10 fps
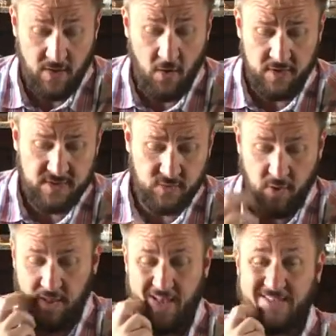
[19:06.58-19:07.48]
Oh, this is
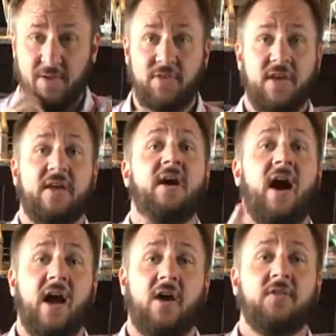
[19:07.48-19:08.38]
one last little thing.
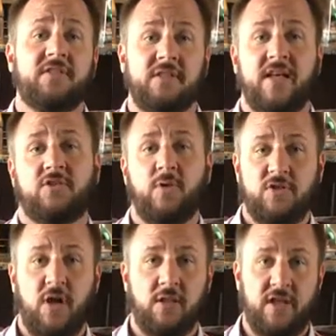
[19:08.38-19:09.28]
I call this light
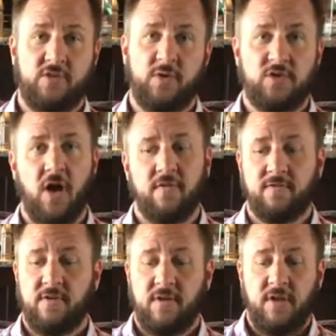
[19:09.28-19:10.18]
switch on, light switch off.
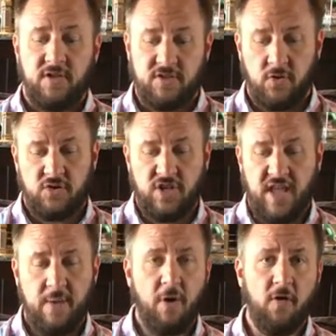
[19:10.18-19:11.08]
So she
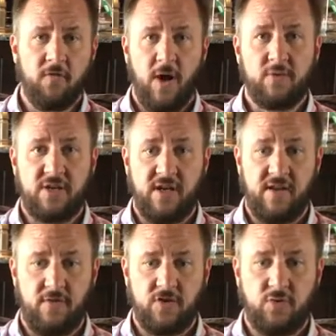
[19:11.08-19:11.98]
came over, I was gonna
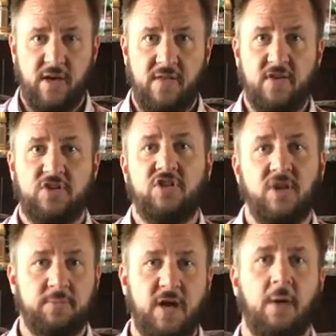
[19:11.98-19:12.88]
give her a treat, and then she
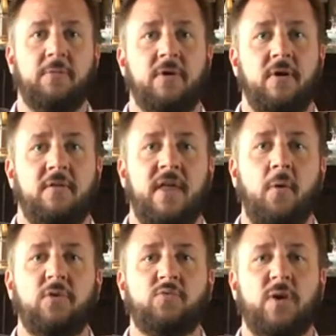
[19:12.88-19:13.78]
jumped up.
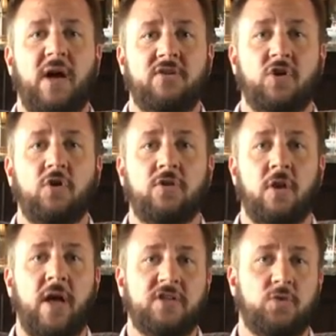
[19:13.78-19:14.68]
That was when I turned the
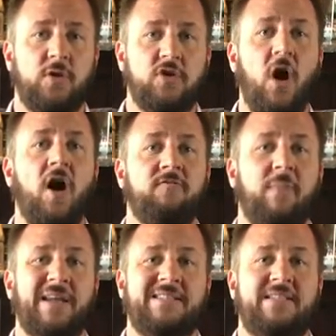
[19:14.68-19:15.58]
light switch off
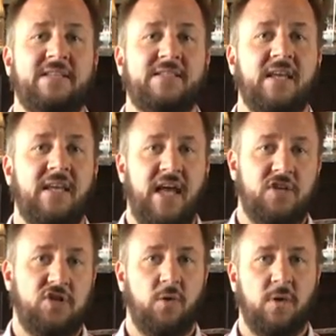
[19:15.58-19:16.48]
by
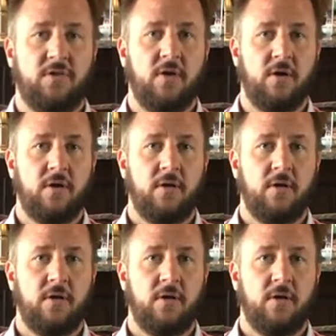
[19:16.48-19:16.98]
disengaging with her.